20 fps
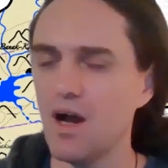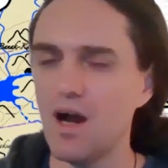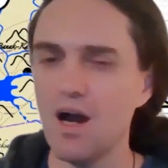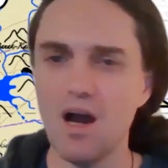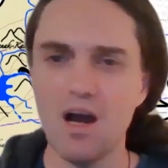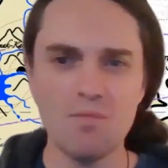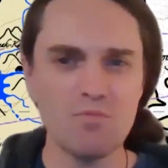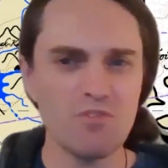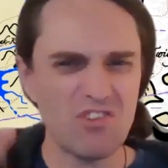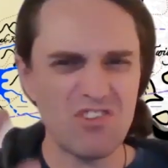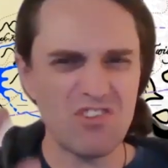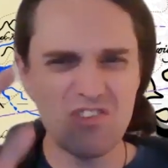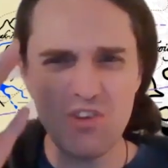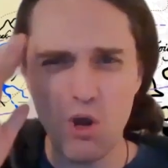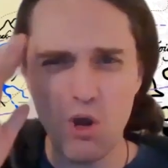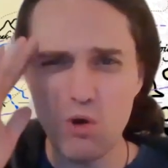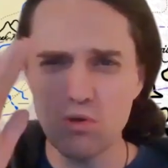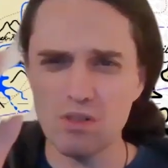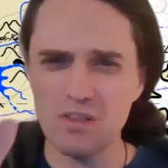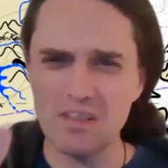I'm just
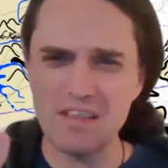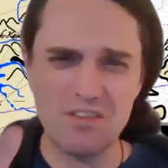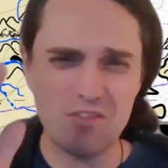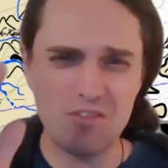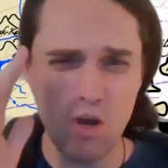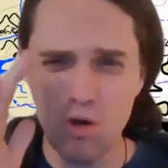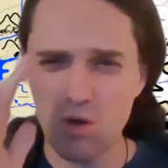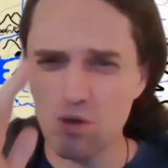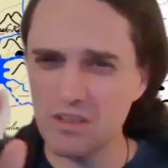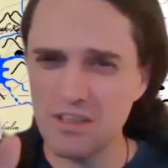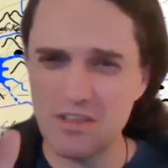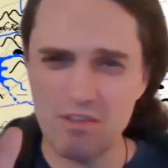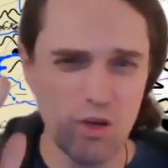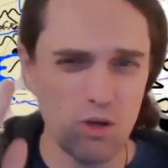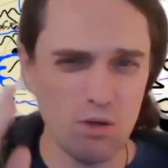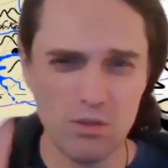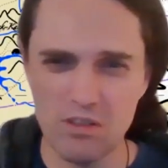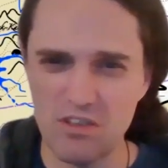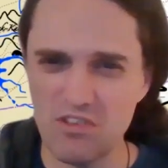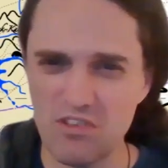totally
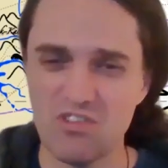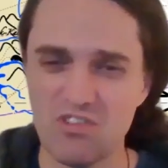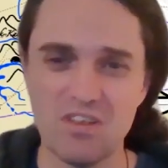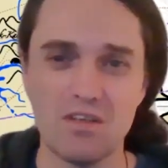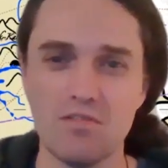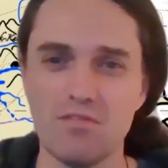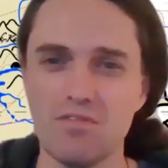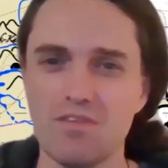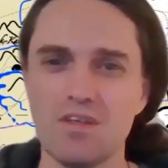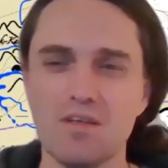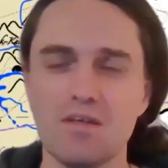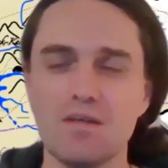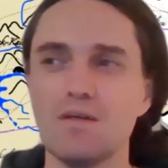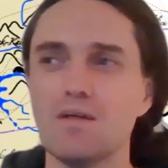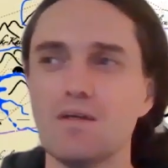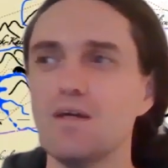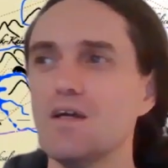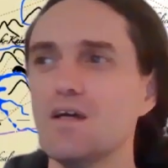sick of the